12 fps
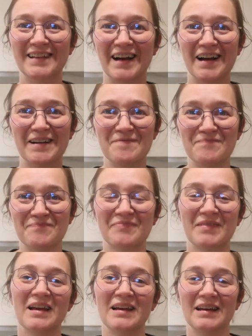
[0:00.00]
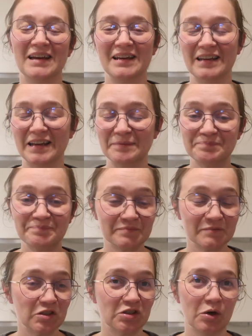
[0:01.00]
um, get it in.
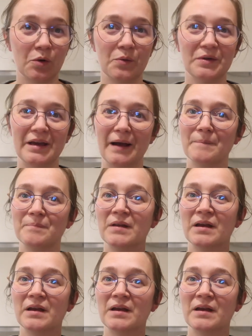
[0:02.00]
So yeah,